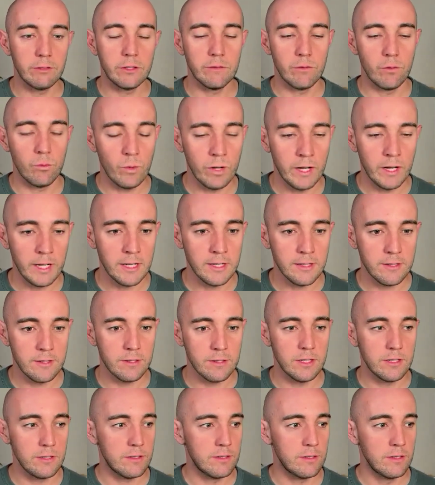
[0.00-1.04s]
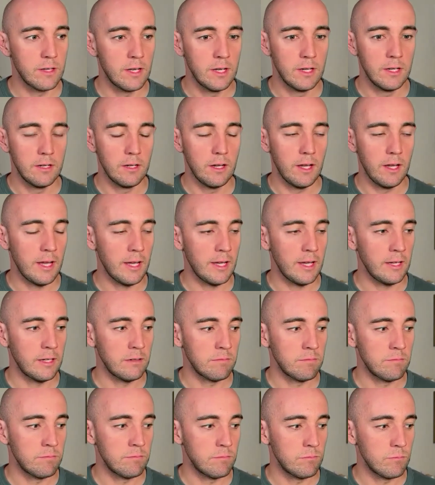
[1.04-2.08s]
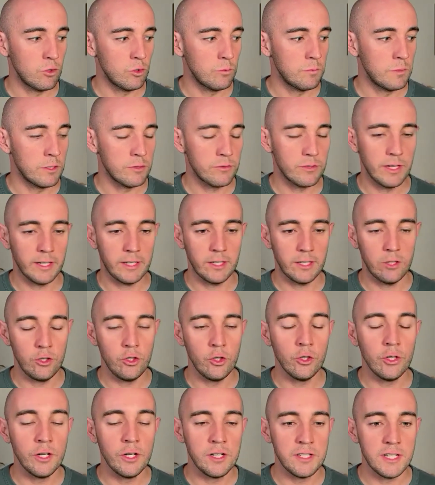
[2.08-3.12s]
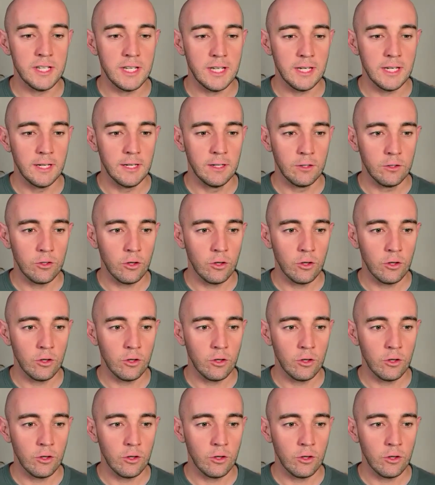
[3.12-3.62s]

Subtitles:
of awareness that's almost like a unity